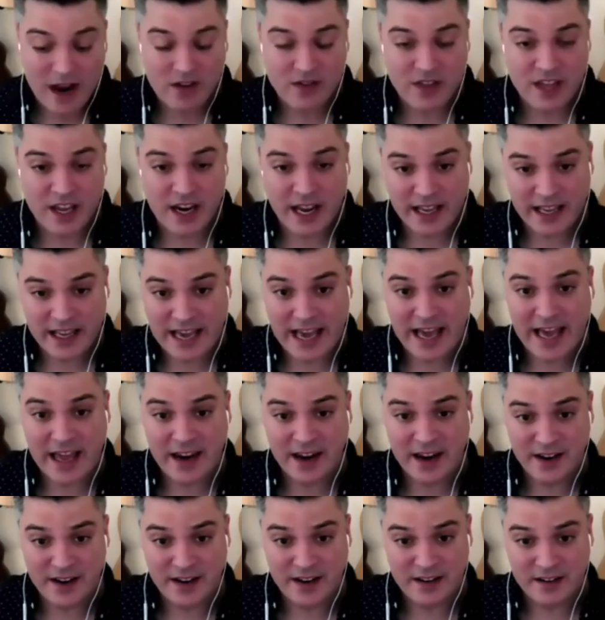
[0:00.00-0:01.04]
that I
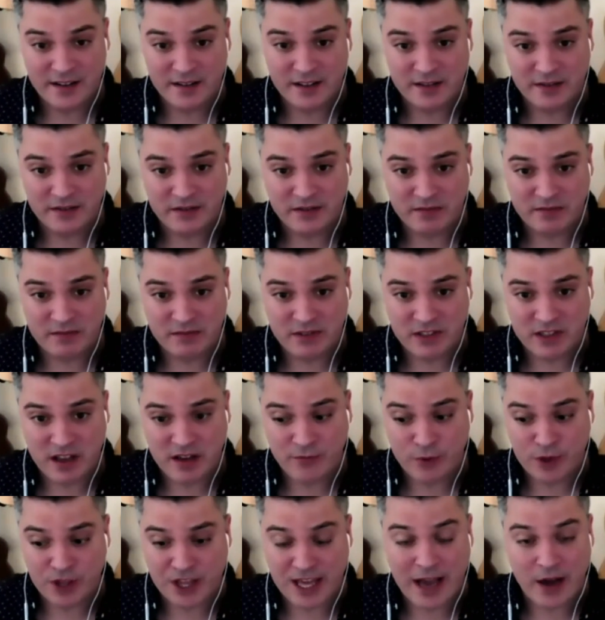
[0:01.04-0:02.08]
get
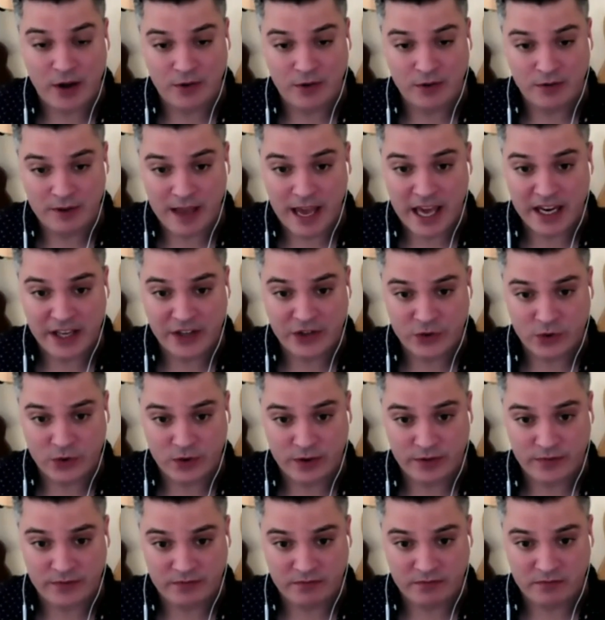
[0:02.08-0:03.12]
stuff without any
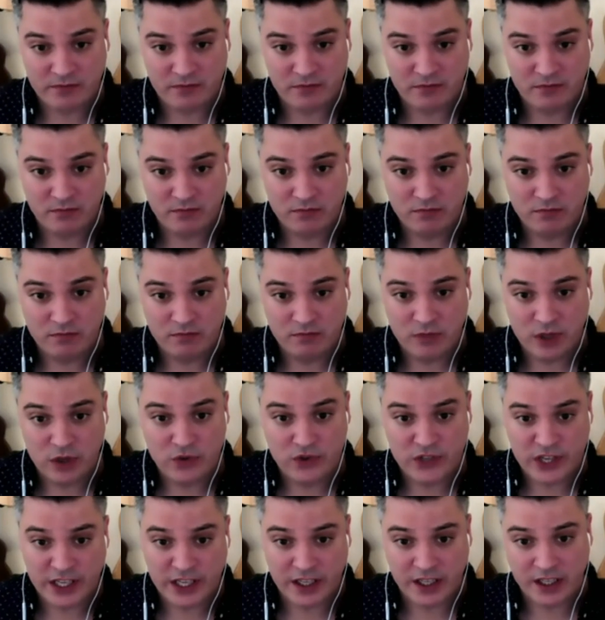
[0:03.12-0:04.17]
sort of
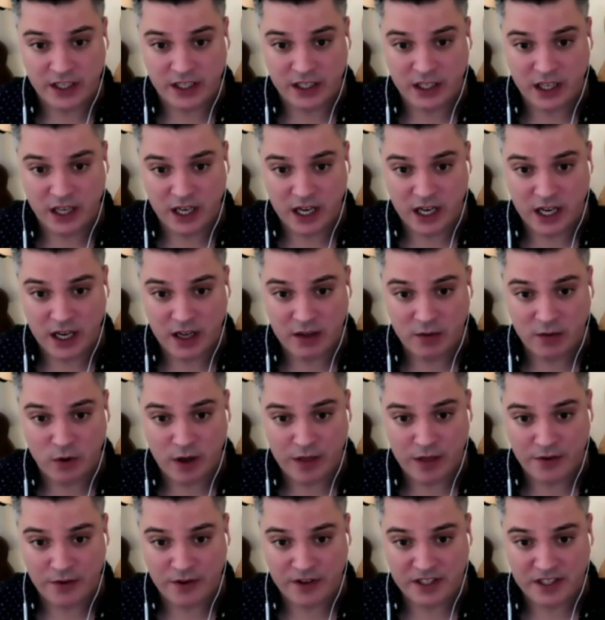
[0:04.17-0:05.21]
music,
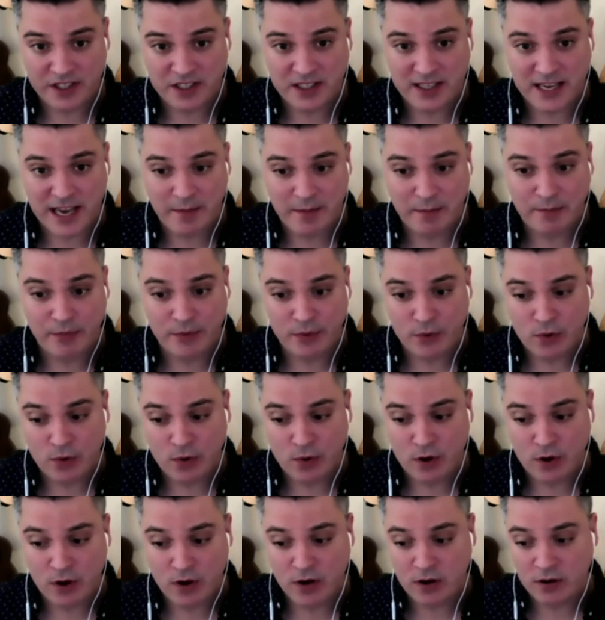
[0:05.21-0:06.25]
whether it's temp
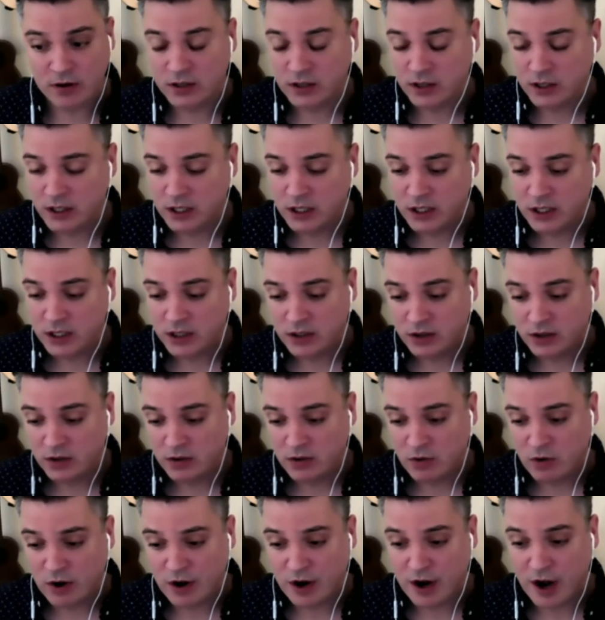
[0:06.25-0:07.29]
or
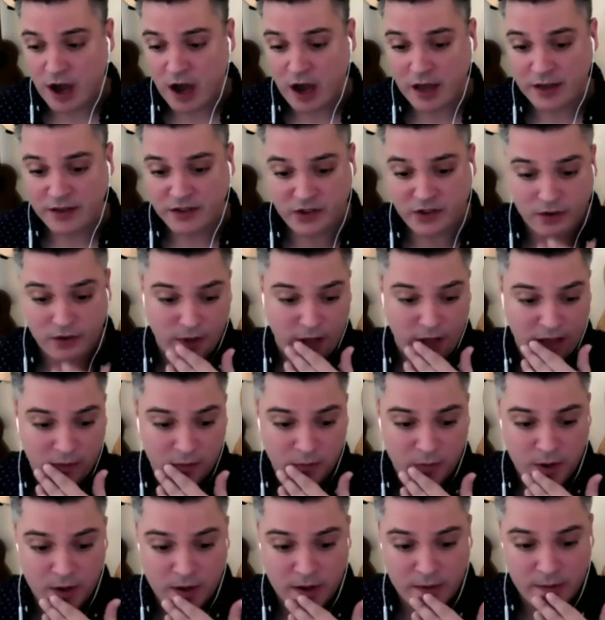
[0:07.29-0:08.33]
not. So
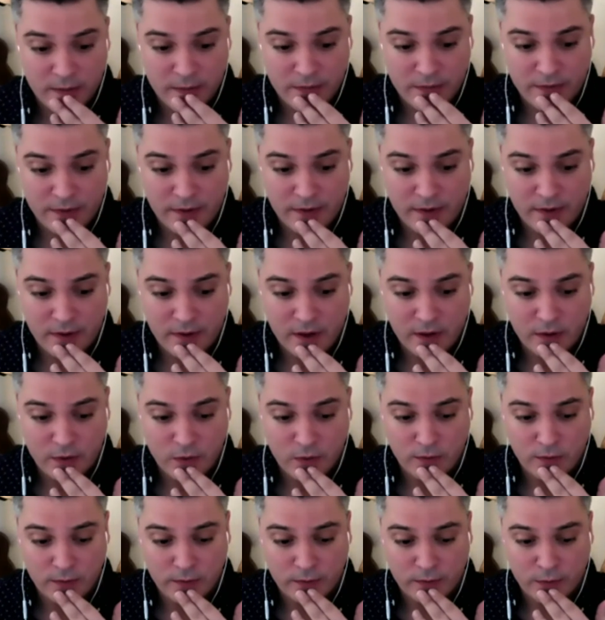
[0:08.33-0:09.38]
like
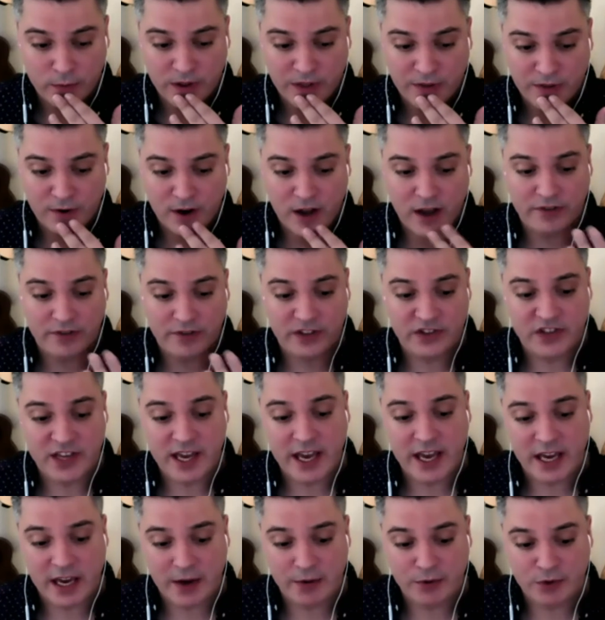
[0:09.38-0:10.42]
with For Heaven's
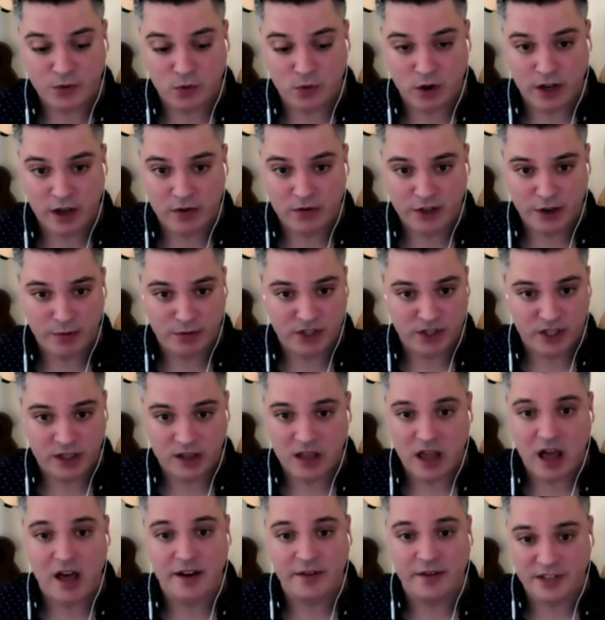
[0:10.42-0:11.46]
Sake, I was working, there was a
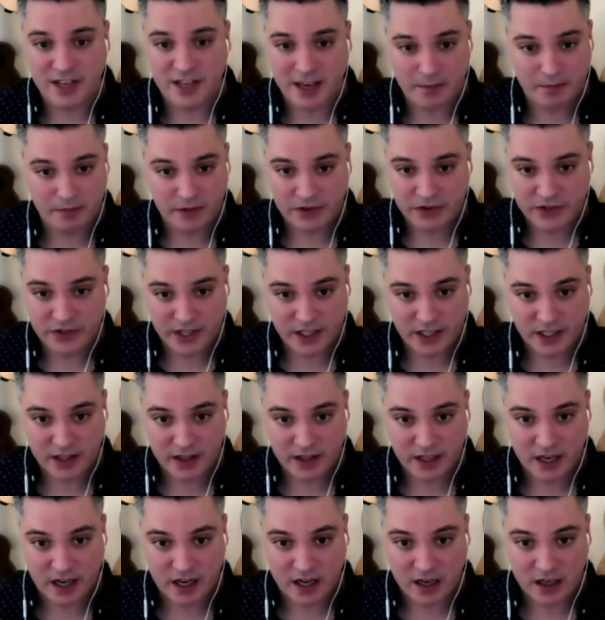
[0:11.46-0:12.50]
lot of temp music
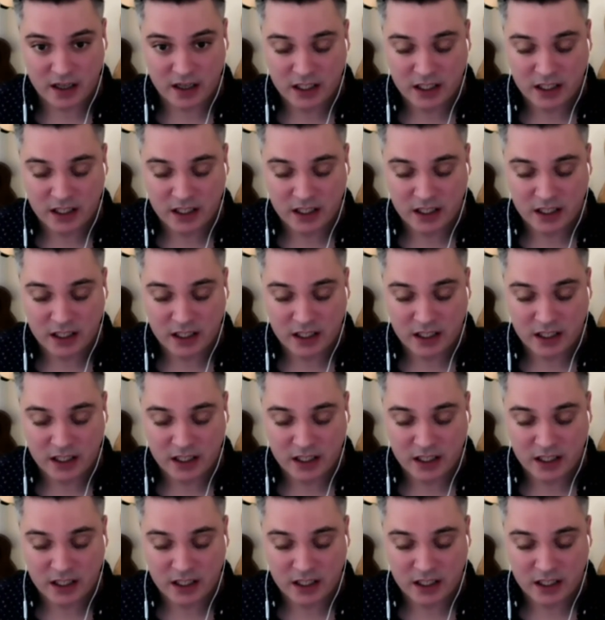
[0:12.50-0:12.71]
in there.